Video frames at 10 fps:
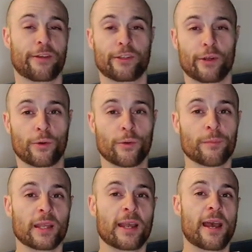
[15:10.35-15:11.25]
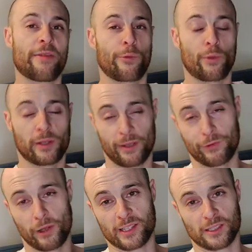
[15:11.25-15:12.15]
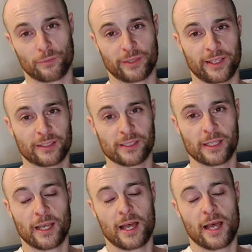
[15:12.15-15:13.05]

video and I will give you guys an update.